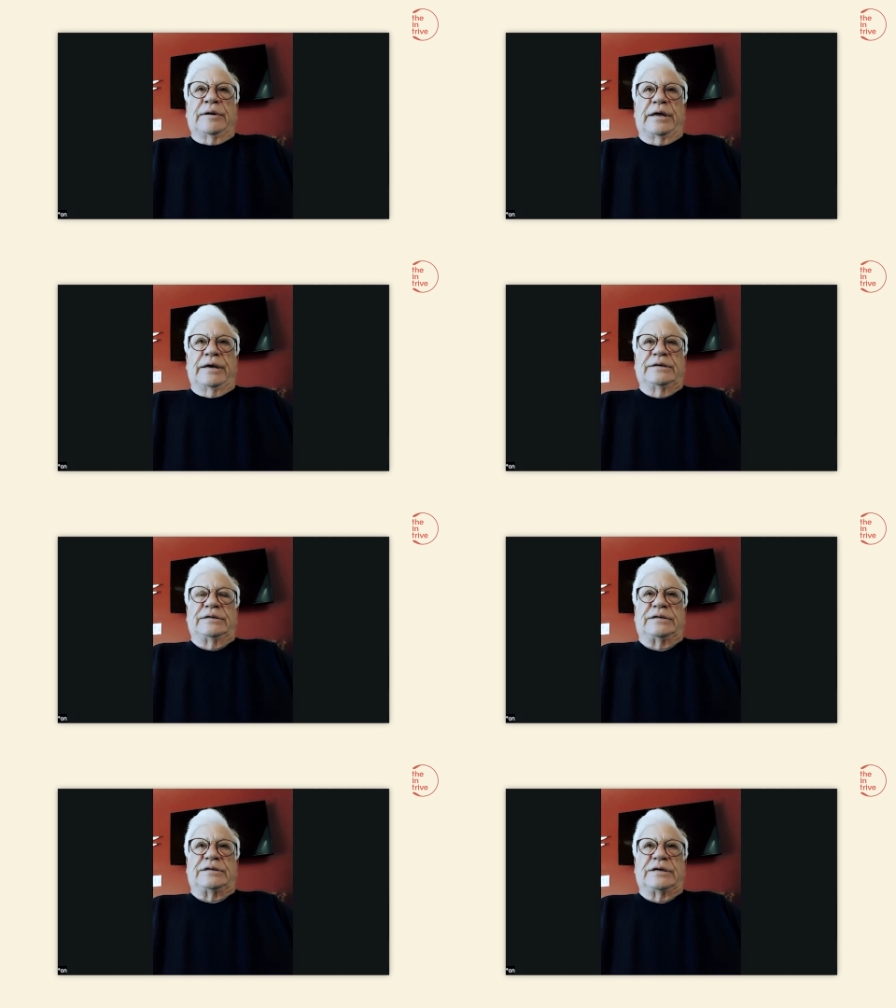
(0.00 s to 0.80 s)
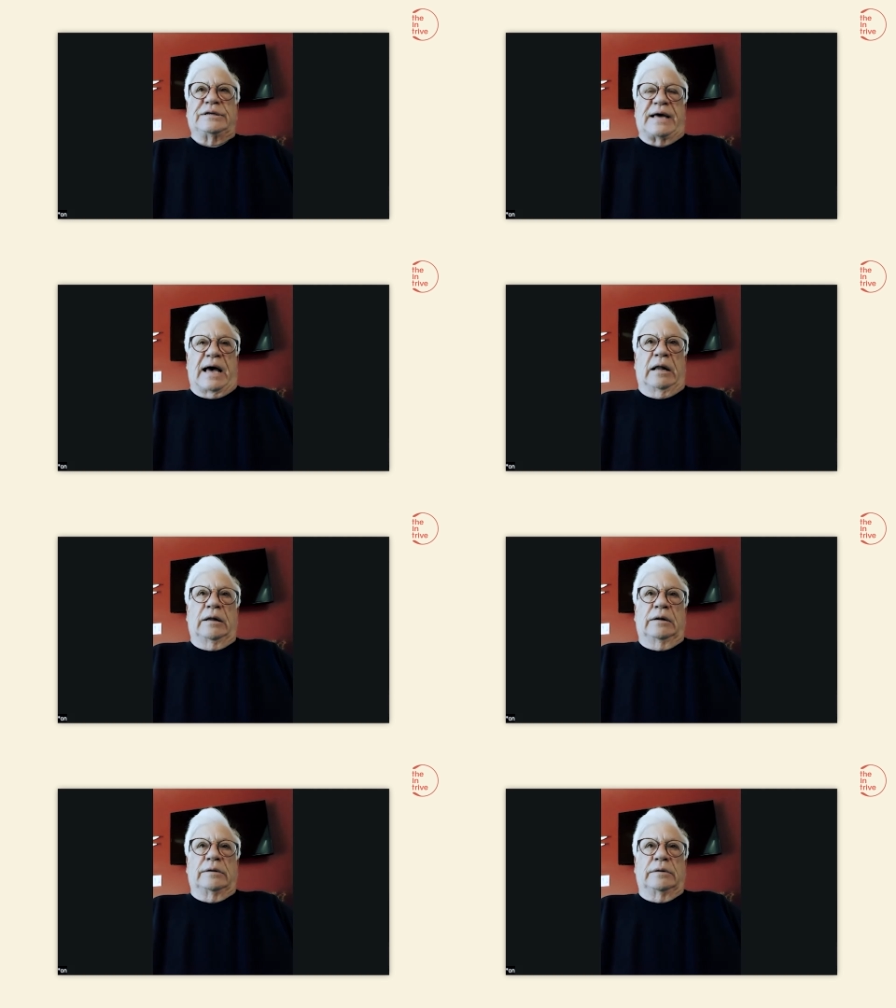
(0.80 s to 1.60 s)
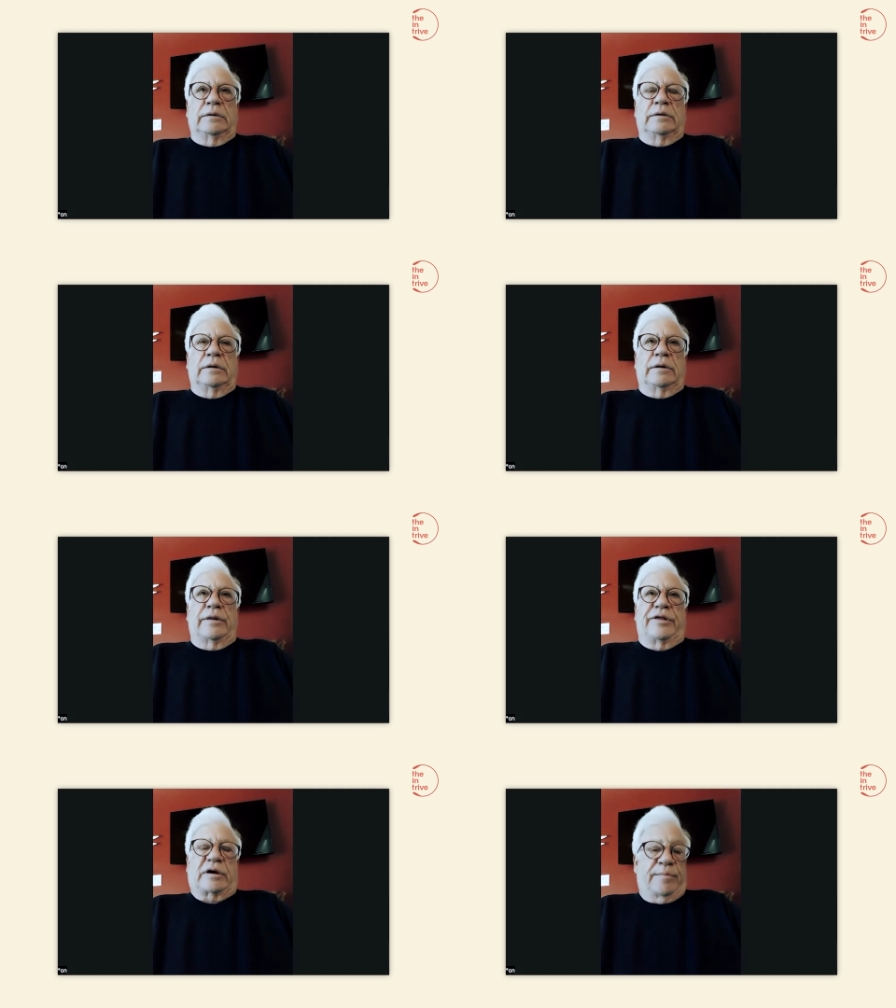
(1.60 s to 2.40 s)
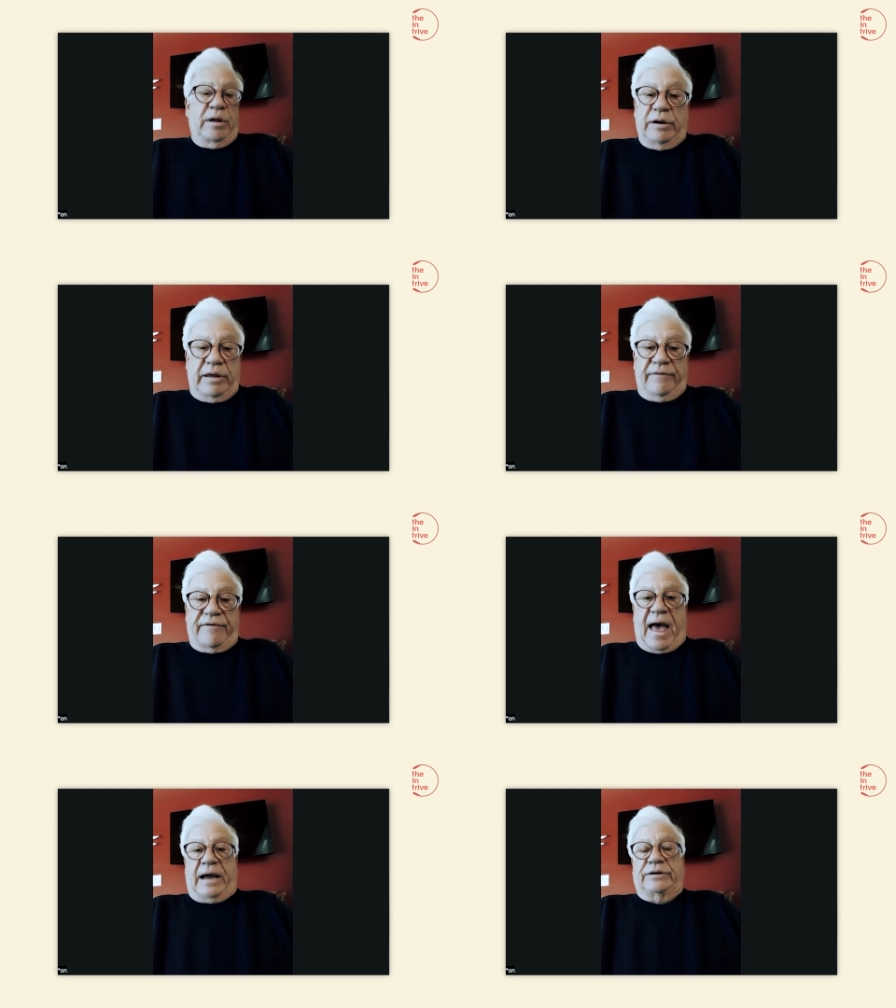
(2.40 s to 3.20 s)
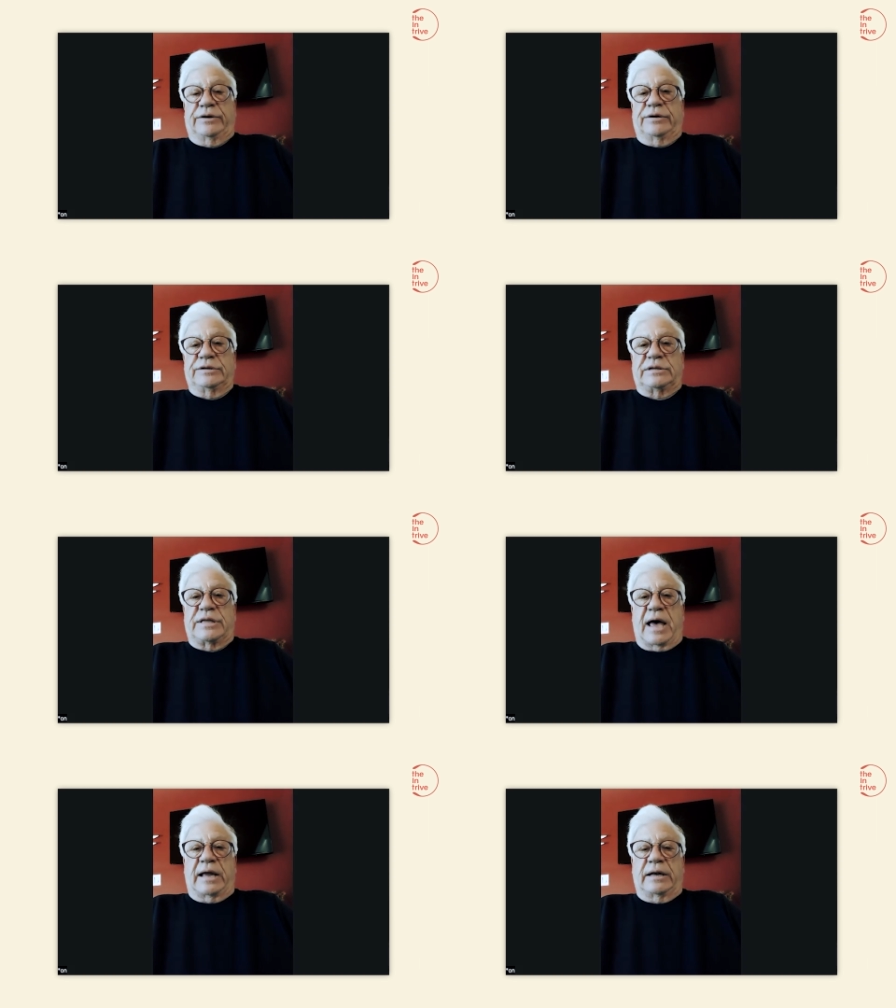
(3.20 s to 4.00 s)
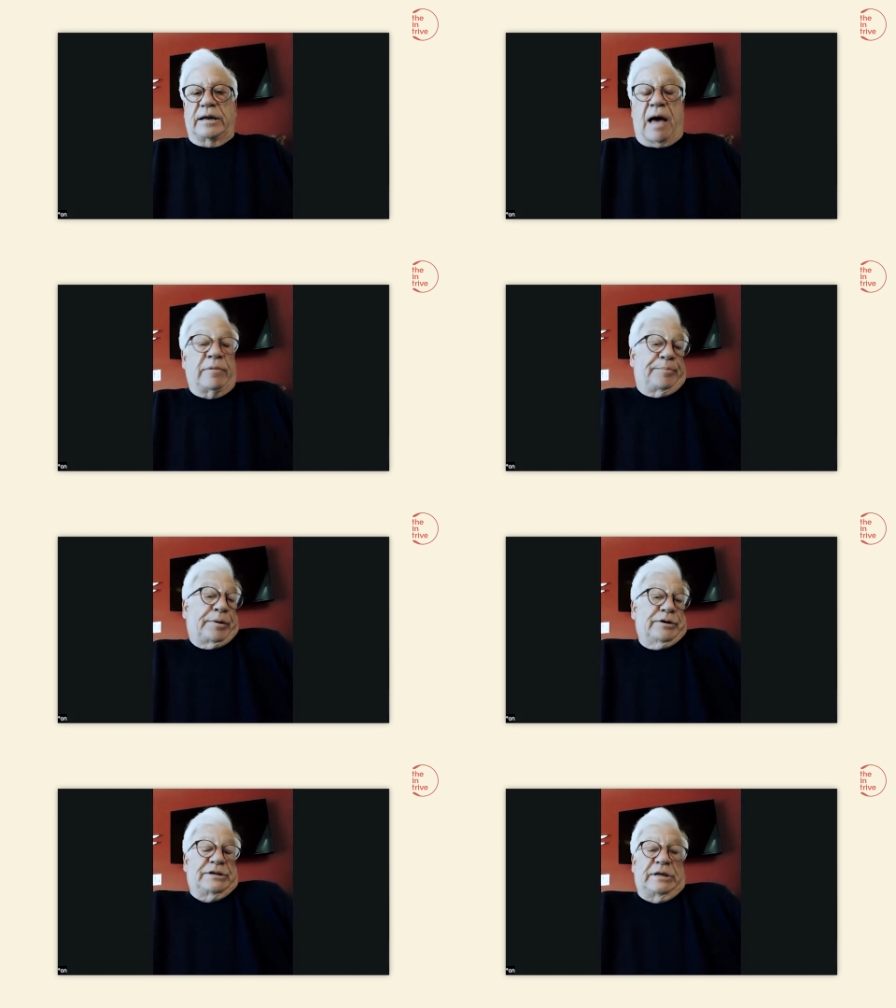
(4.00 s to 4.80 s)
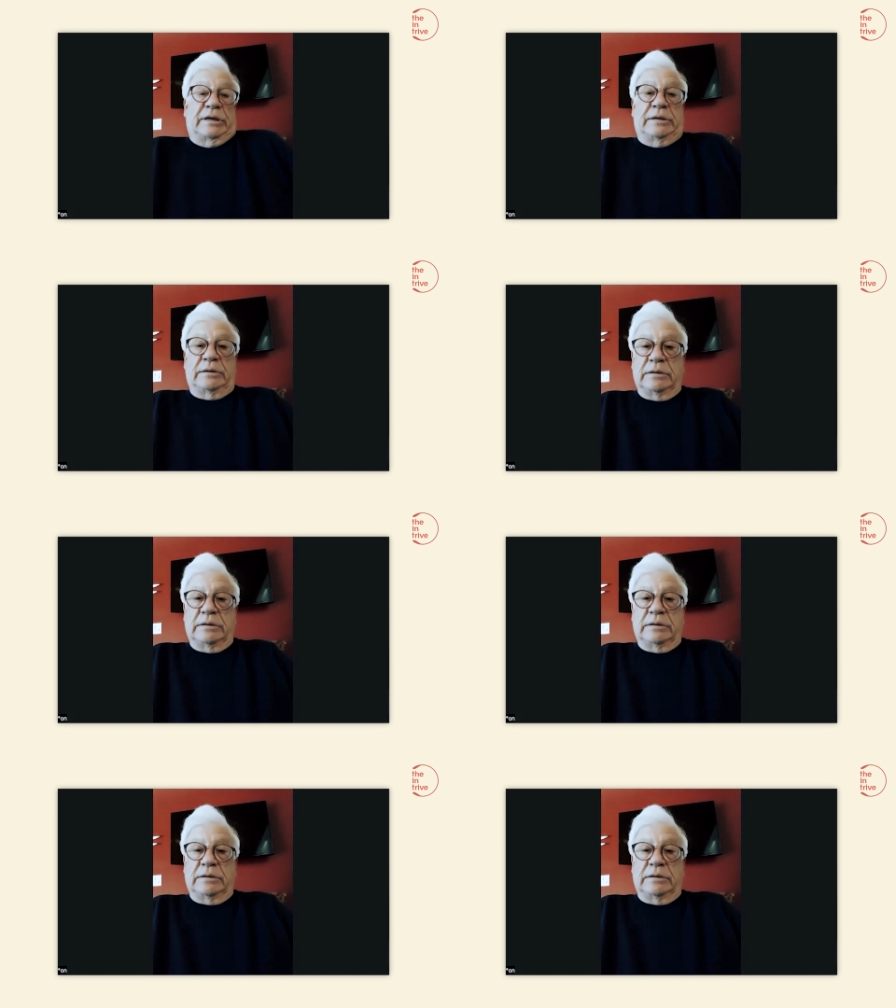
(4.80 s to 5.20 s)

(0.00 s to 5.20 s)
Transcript: is to tell the community of actors that I'm a person,